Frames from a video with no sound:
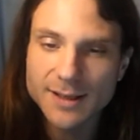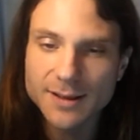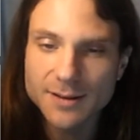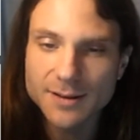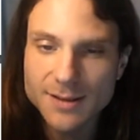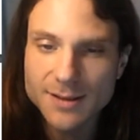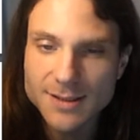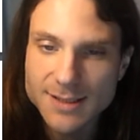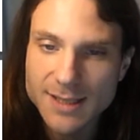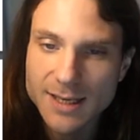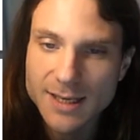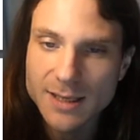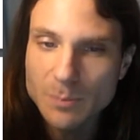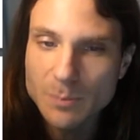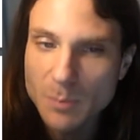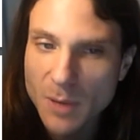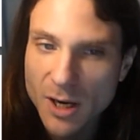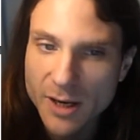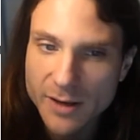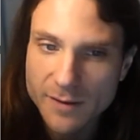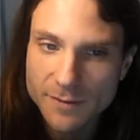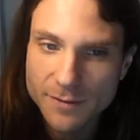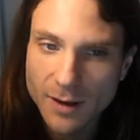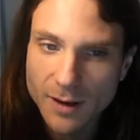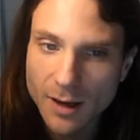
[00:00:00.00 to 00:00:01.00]
contain
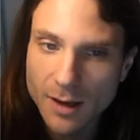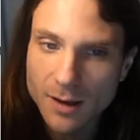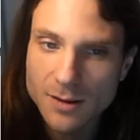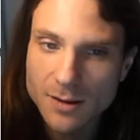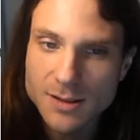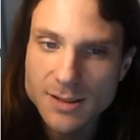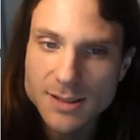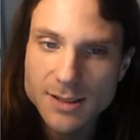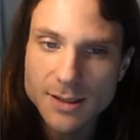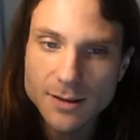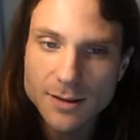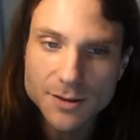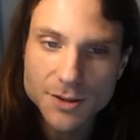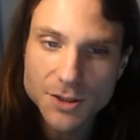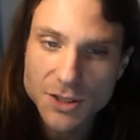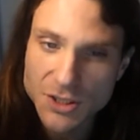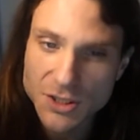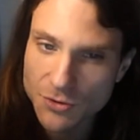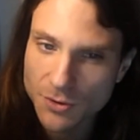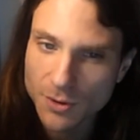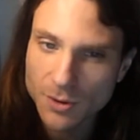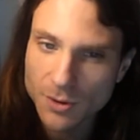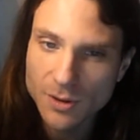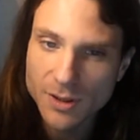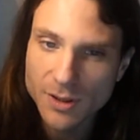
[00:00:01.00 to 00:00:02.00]
modifiers that
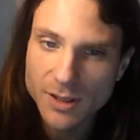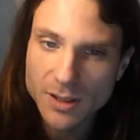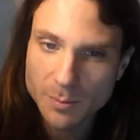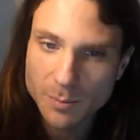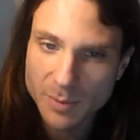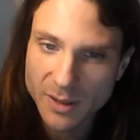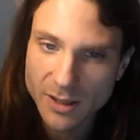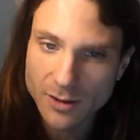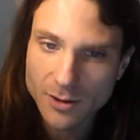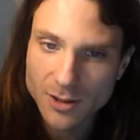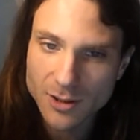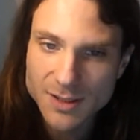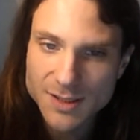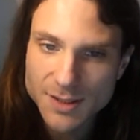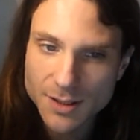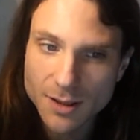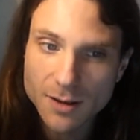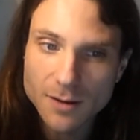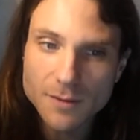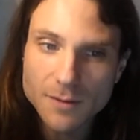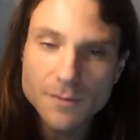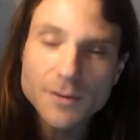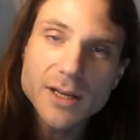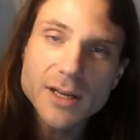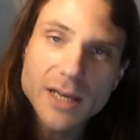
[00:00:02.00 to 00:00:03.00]
control the appearance
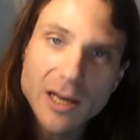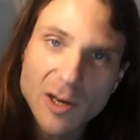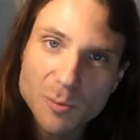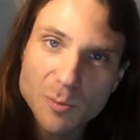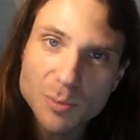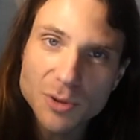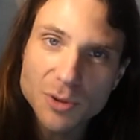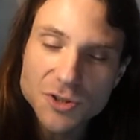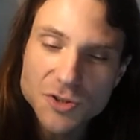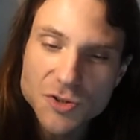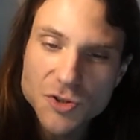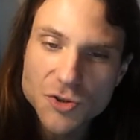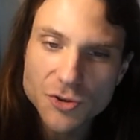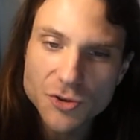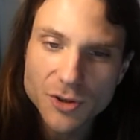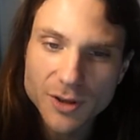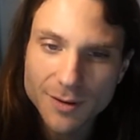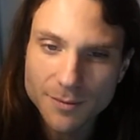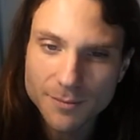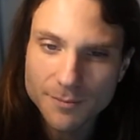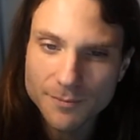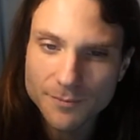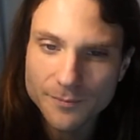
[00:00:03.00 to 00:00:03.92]
of the output string.